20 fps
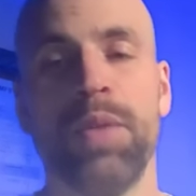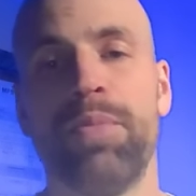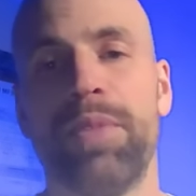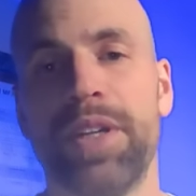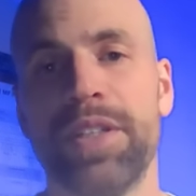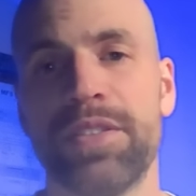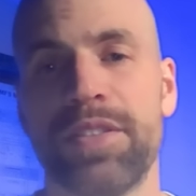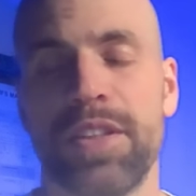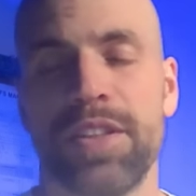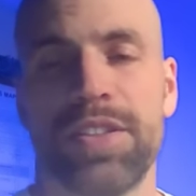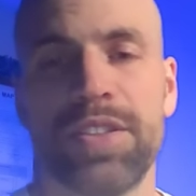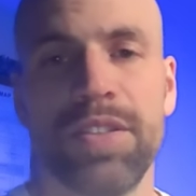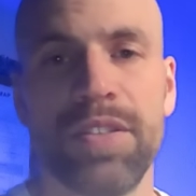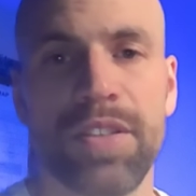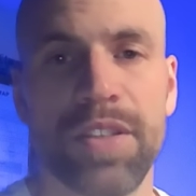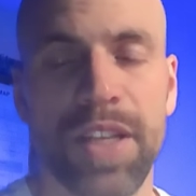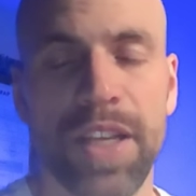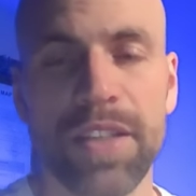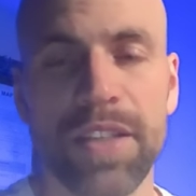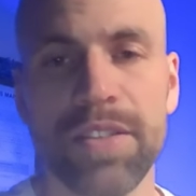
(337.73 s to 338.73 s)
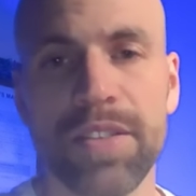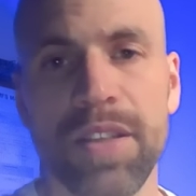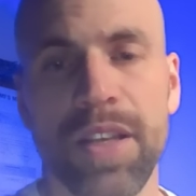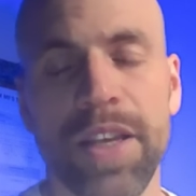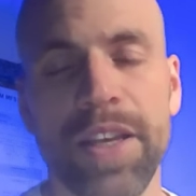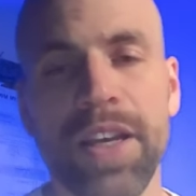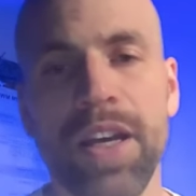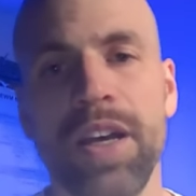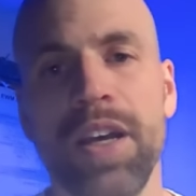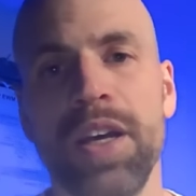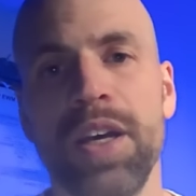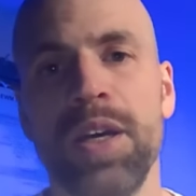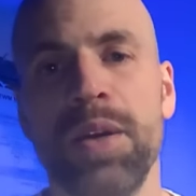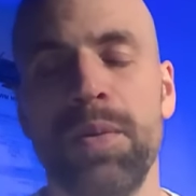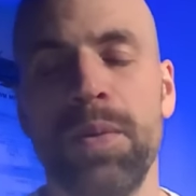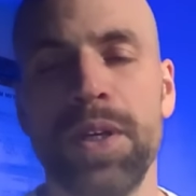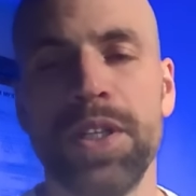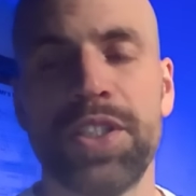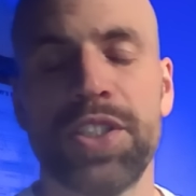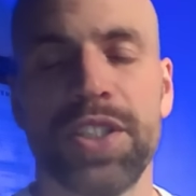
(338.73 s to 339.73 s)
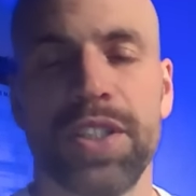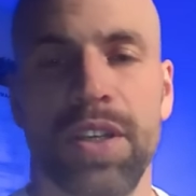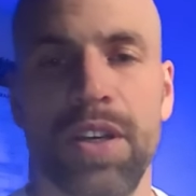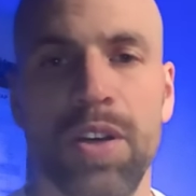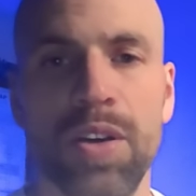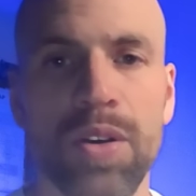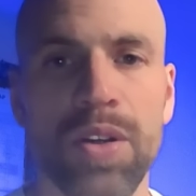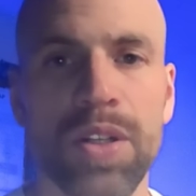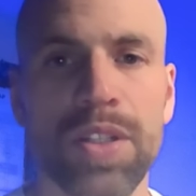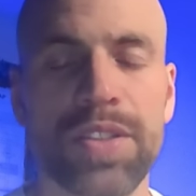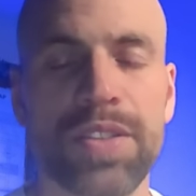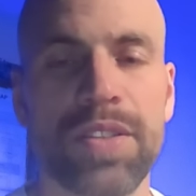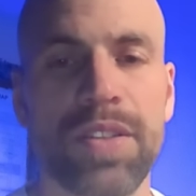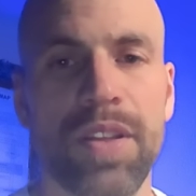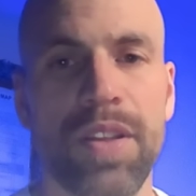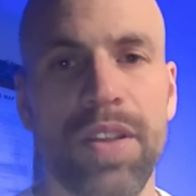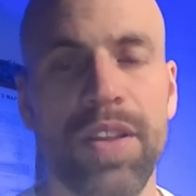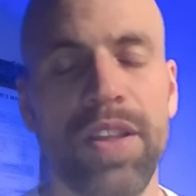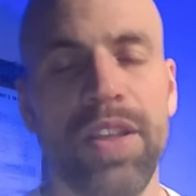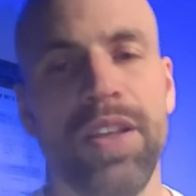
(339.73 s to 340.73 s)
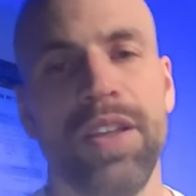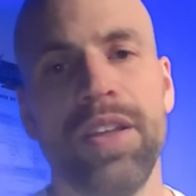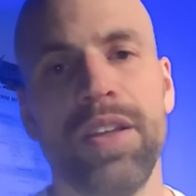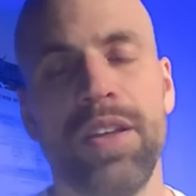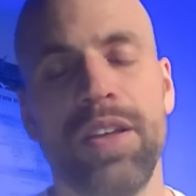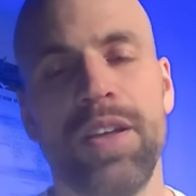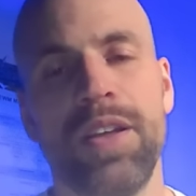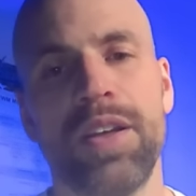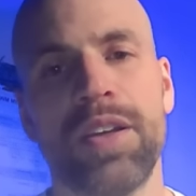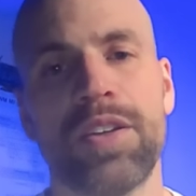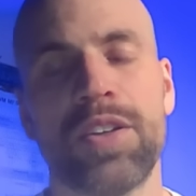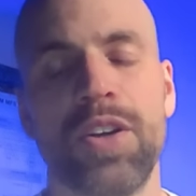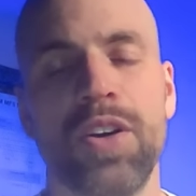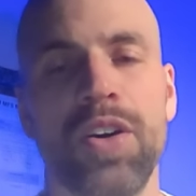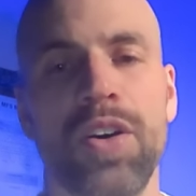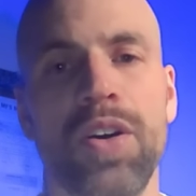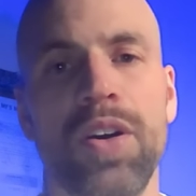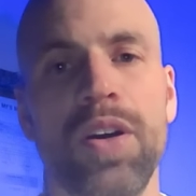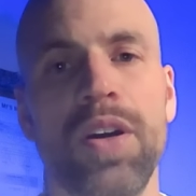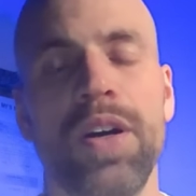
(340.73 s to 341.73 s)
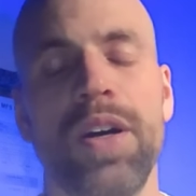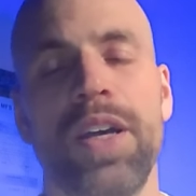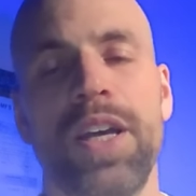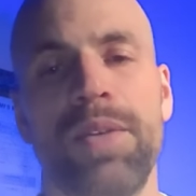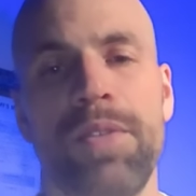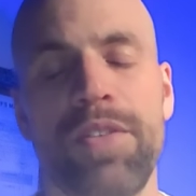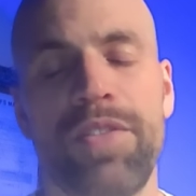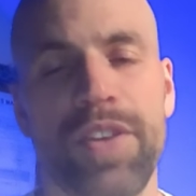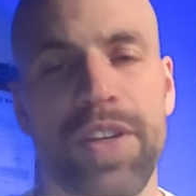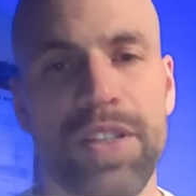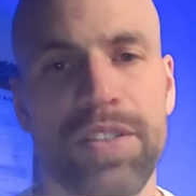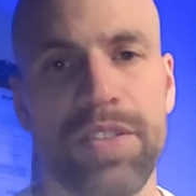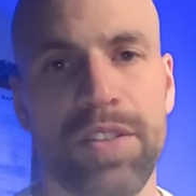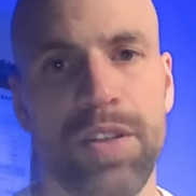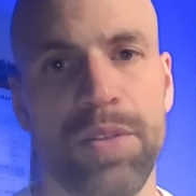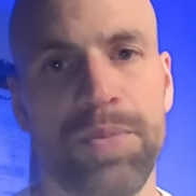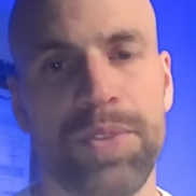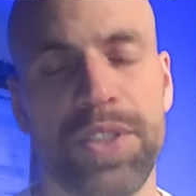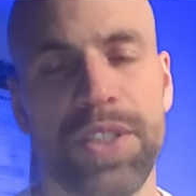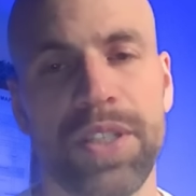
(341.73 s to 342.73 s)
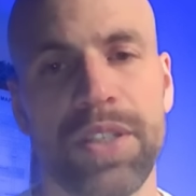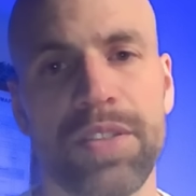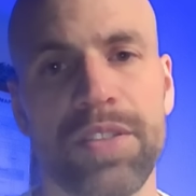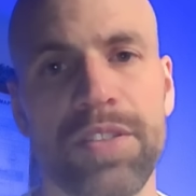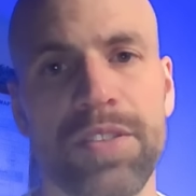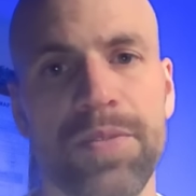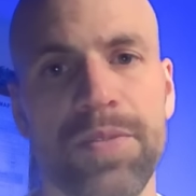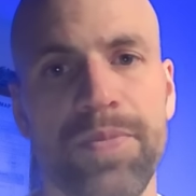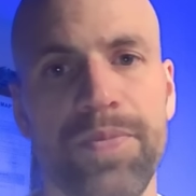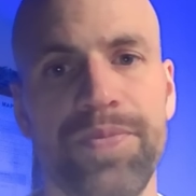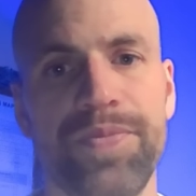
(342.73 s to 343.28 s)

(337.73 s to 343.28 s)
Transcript: brings us to the next layer, which holds the core MFS objects.